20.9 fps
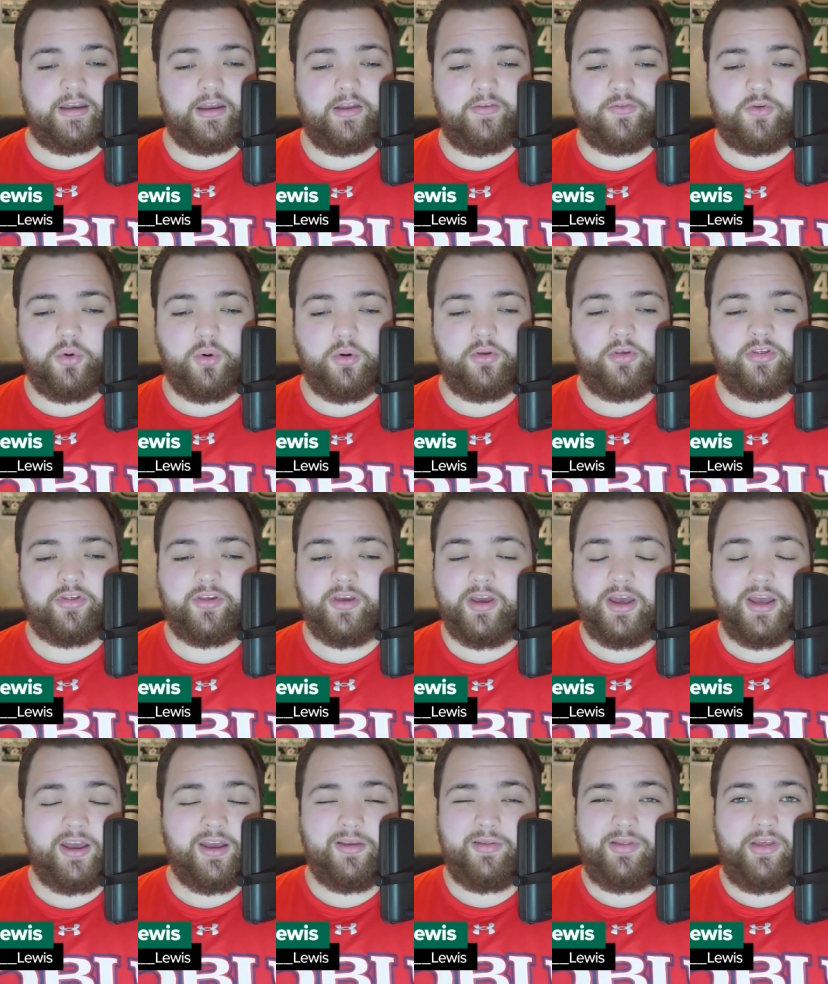And of course,
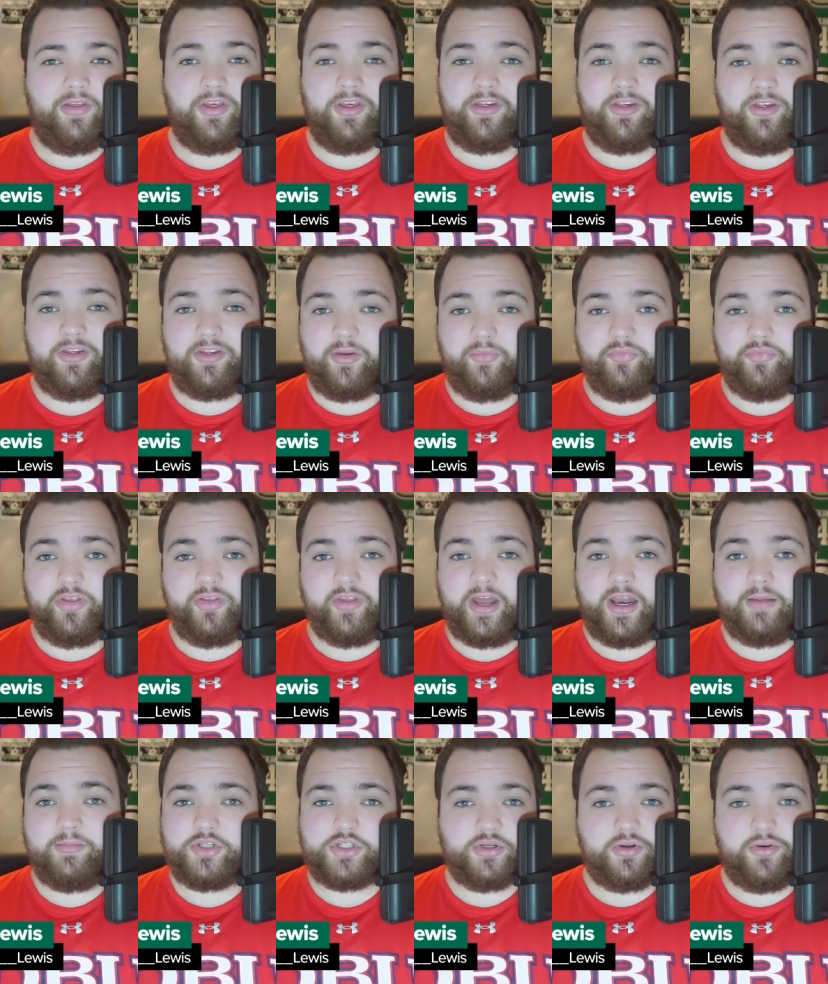that this is something that
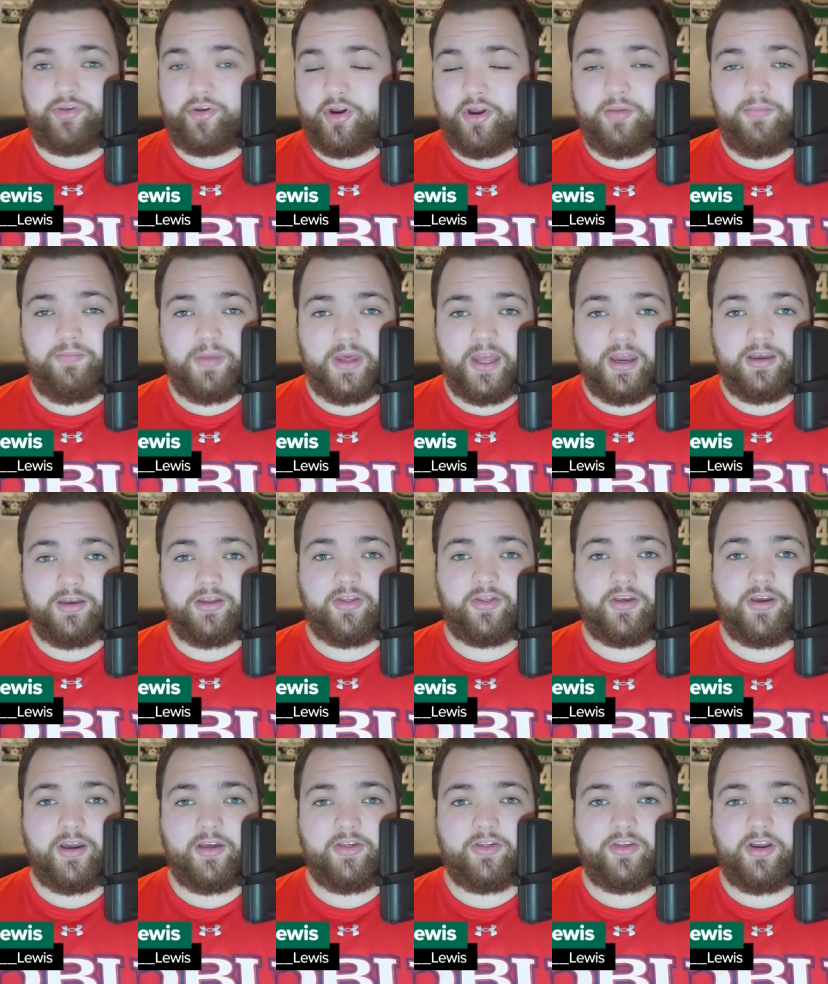I'm sure is already being
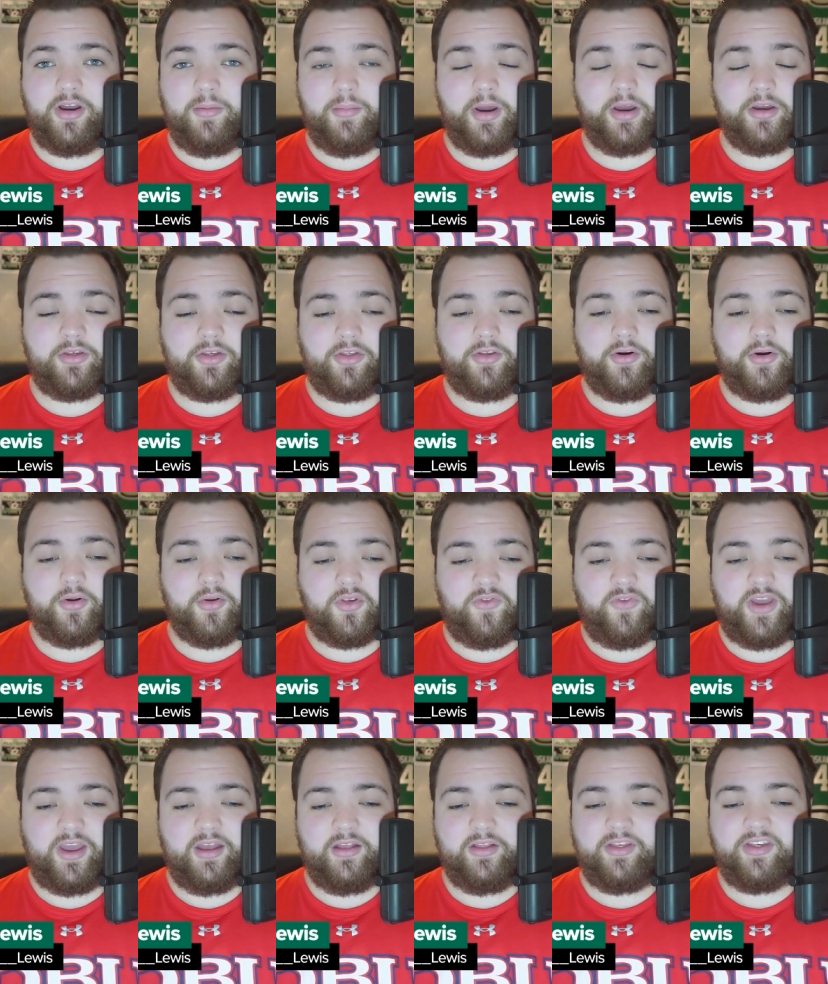discussed amongst Stars
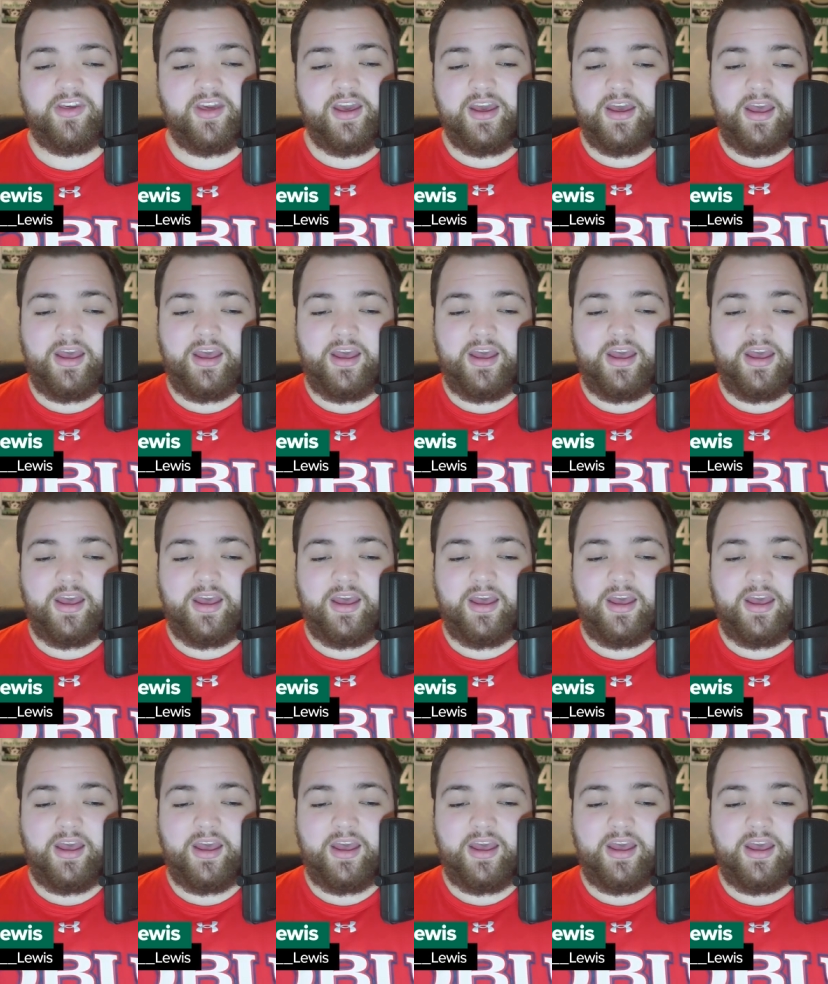fans.